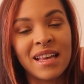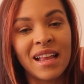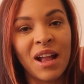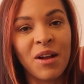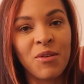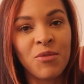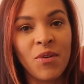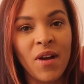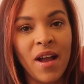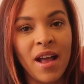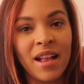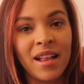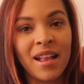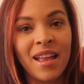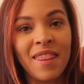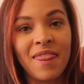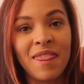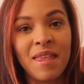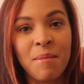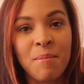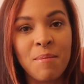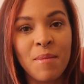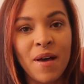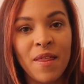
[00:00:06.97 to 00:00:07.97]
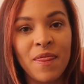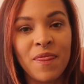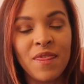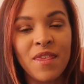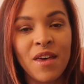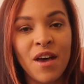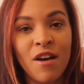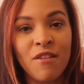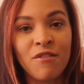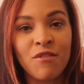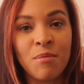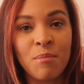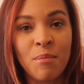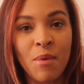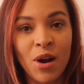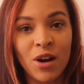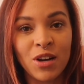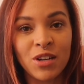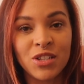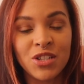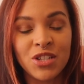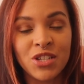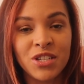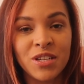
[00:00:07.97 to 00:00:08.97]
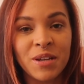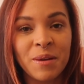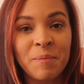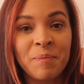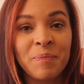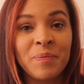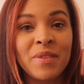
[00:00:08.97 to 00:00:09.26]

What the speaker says: I read in the month of March.